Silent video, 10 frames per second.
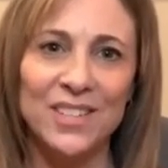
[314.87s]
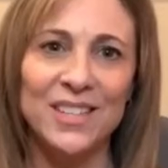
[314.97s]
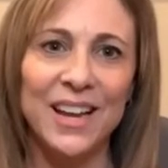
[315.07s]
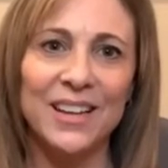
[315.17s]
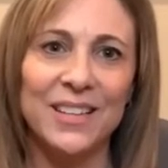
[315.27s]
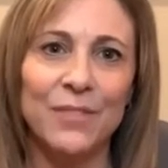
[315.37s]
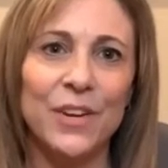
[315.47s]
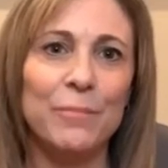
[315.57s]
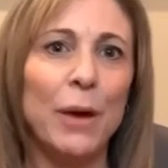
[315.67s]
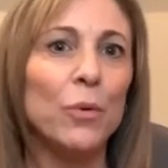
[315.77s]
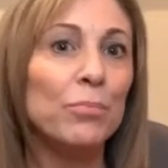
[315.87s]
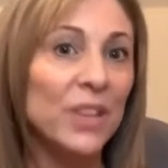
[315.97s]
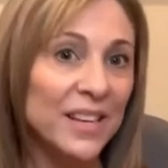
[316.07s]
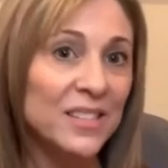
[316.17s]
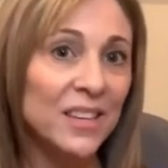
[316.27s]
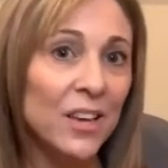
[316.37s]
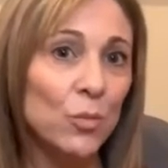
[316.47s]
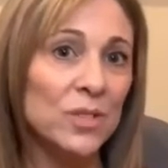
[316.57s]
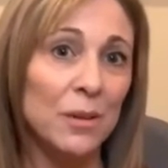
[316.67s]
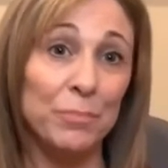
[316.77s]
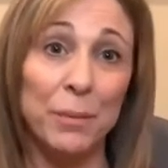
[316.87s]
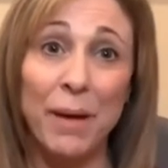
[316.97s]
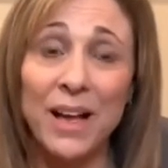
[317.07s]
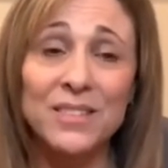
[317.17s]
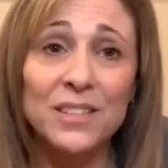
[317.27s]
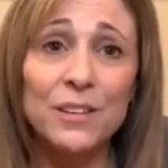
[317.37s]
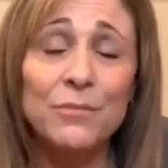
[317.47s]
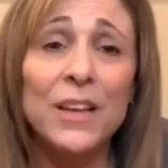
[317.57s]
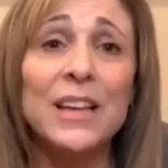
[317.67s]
the negativity by replacing it with something positive.